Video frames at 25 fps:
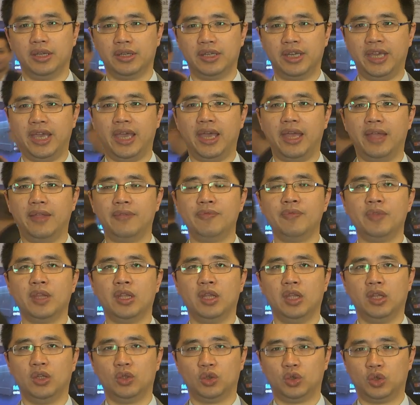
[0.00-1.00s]
can
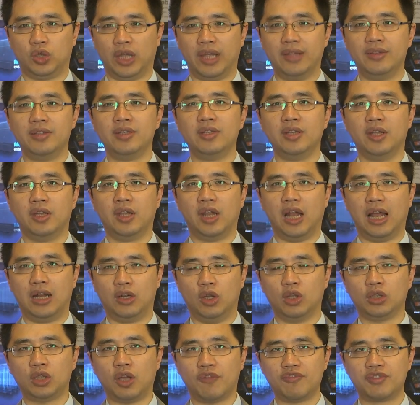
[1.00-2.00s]
do a
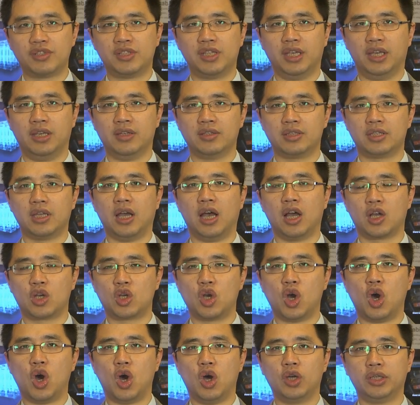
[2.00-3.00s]
lot of things
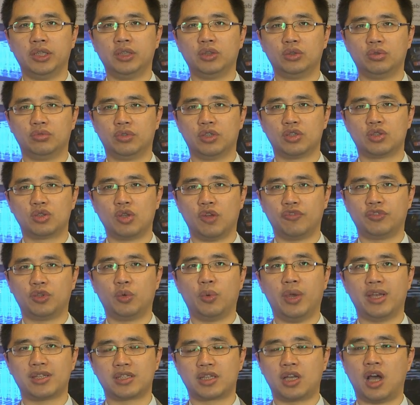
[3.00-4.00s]
according to the
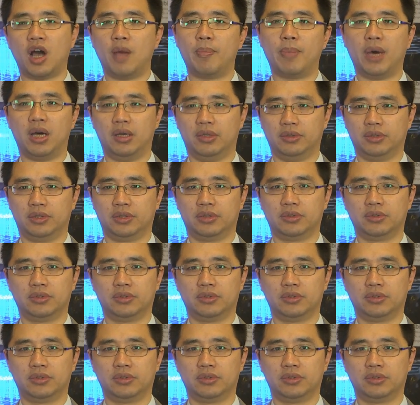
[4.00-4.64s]
software's command.